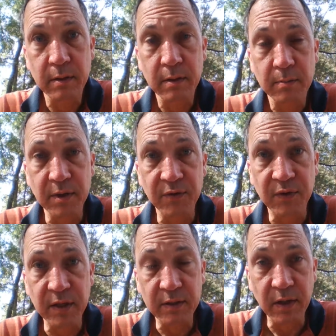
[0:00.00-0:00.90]
But if
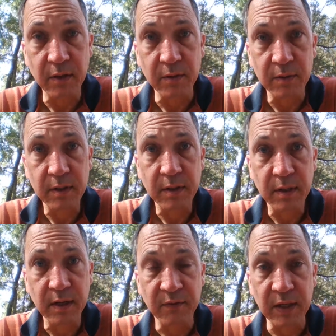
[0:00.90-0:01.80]
they don't,
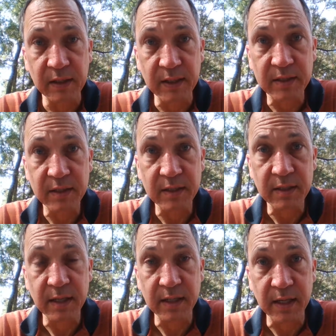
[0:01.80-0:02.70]
if they listen
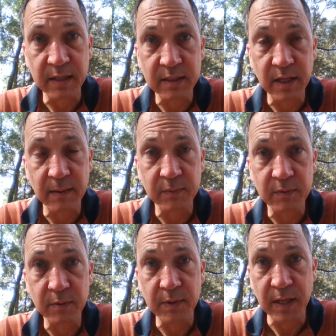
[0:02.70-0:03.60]
and they
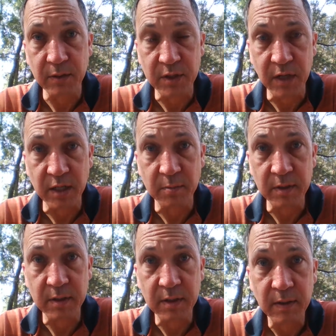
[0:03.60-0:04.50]
accept without
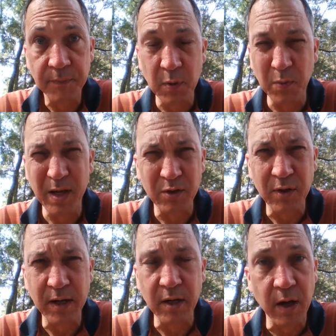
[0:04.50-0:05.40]
judgment and without
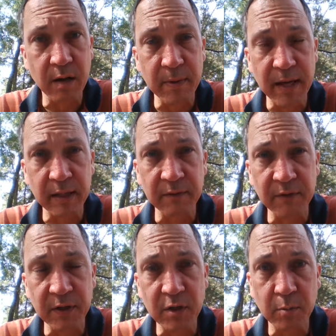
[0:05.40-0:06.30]
trying to automatically
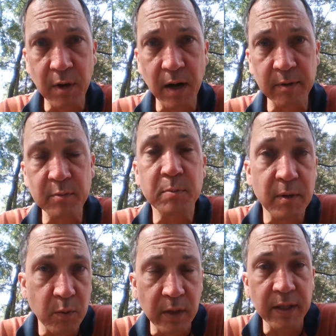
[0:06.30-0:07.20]
fix your problems,
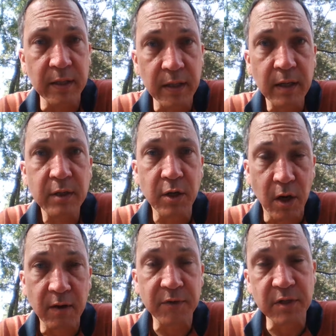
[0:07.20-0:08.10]
but willing to
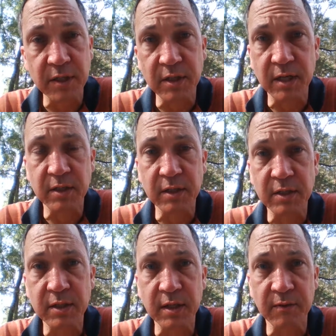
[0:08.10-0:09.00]
offer
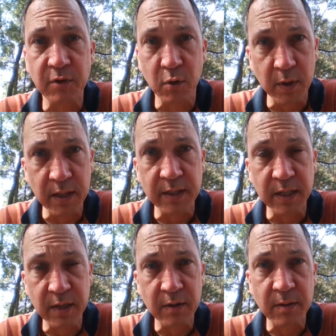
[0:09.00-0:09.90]
suggestions if you're willing to
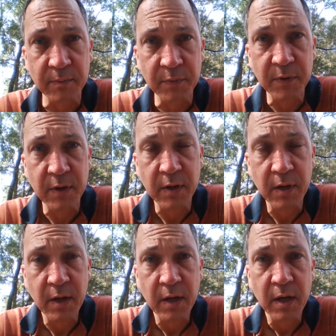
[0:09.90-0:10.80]
hear them,
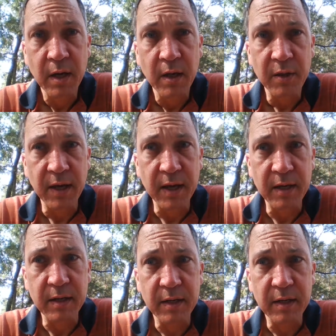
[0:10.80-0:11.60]
then